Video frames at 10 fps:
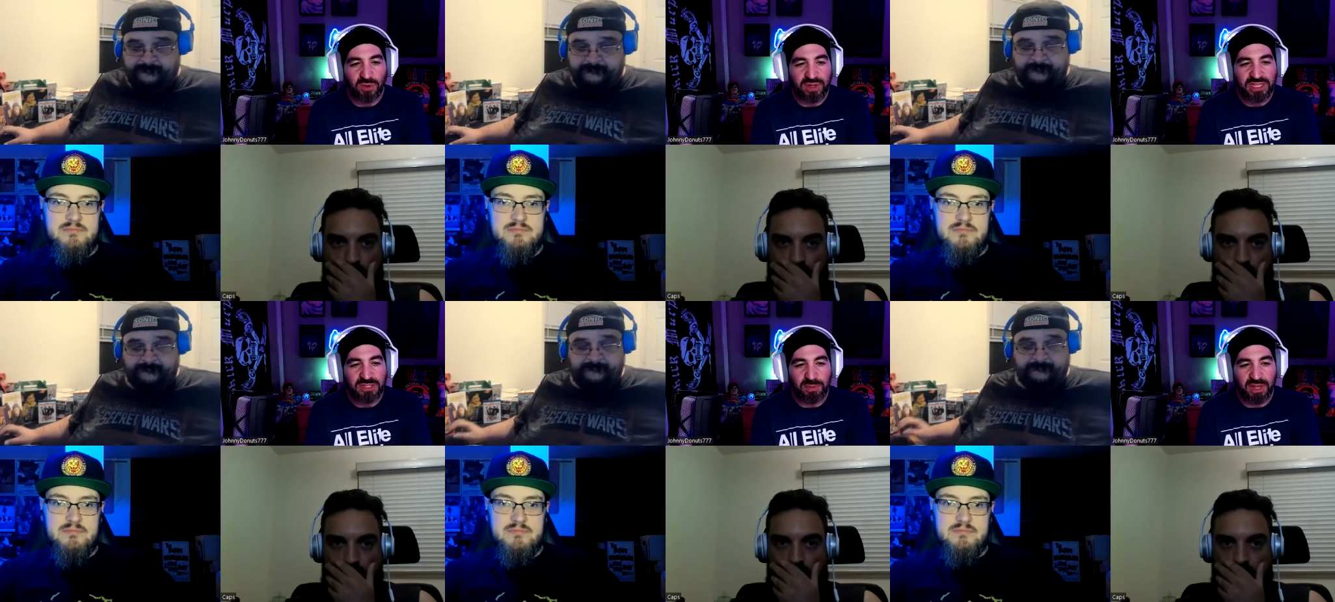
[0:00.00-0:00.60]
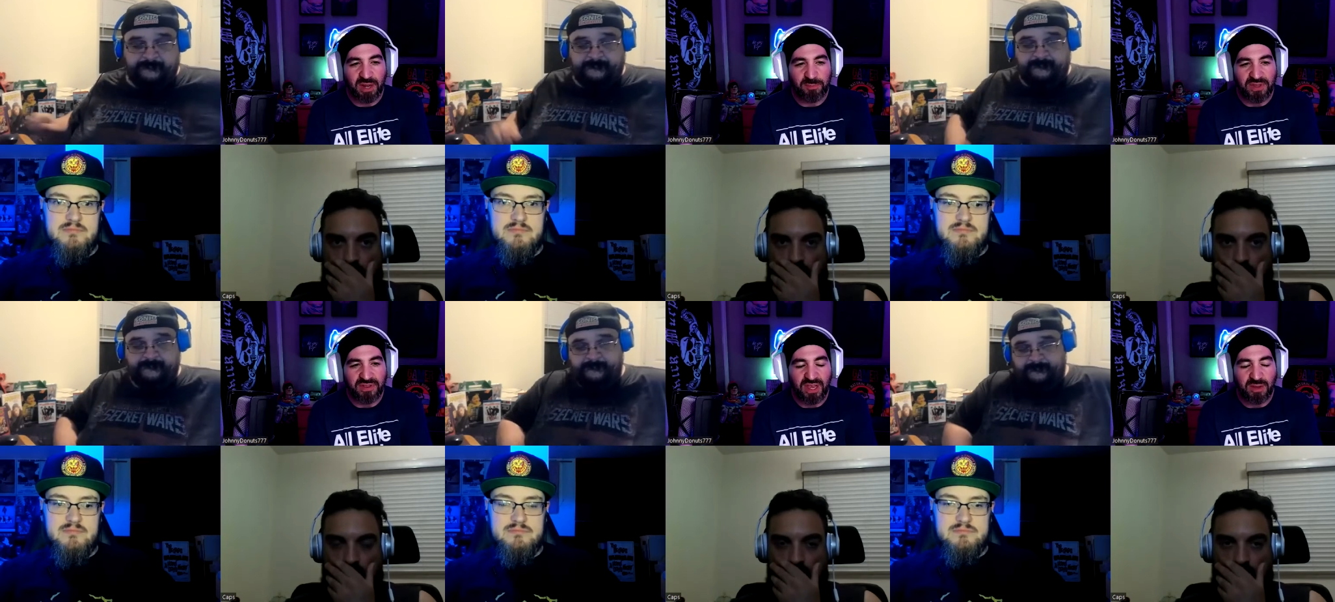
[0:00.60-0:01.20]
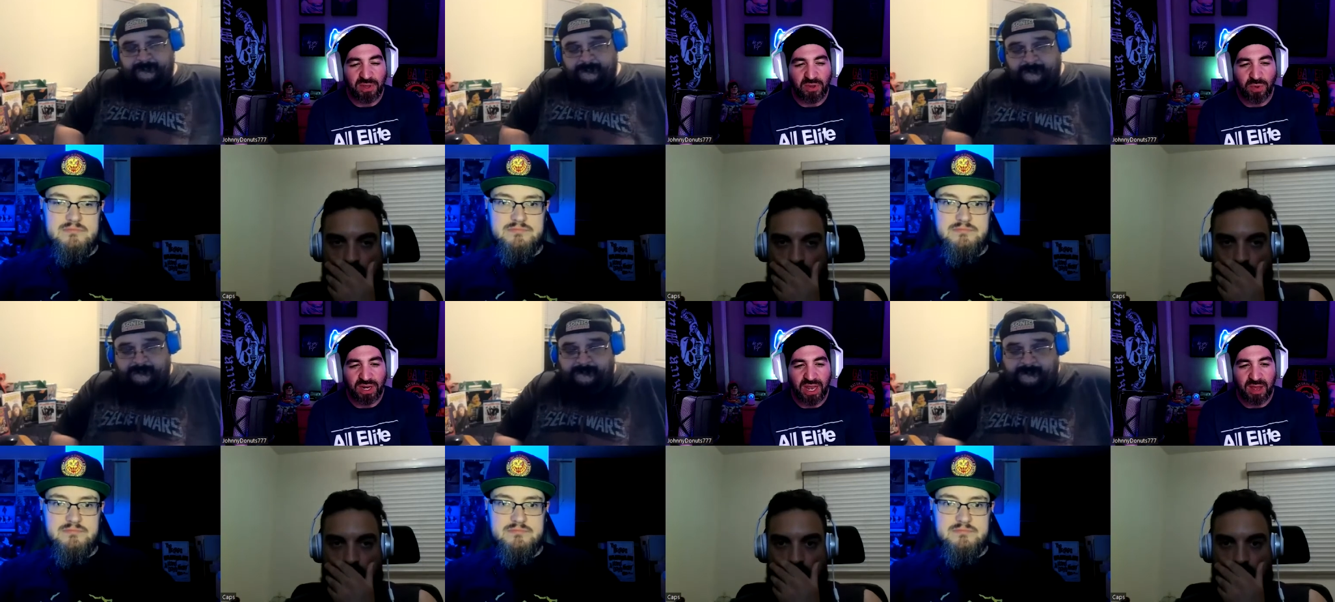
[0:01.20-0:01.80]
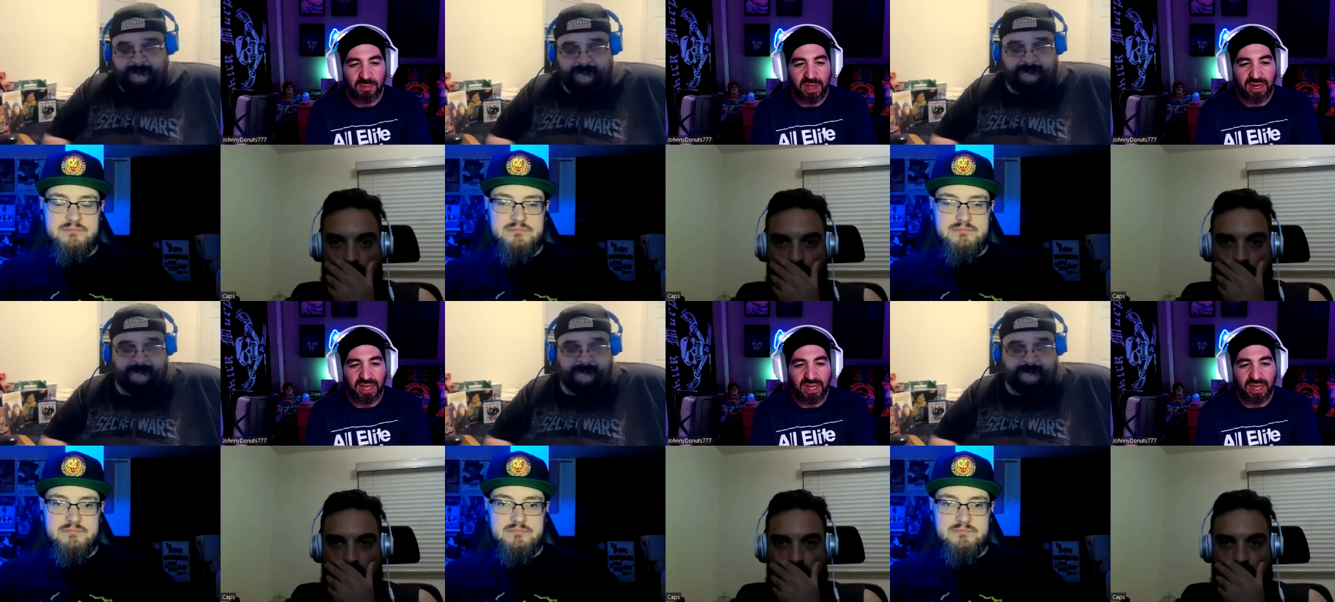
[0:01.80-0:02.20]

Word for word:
Speaker 1: when they split up the team between him and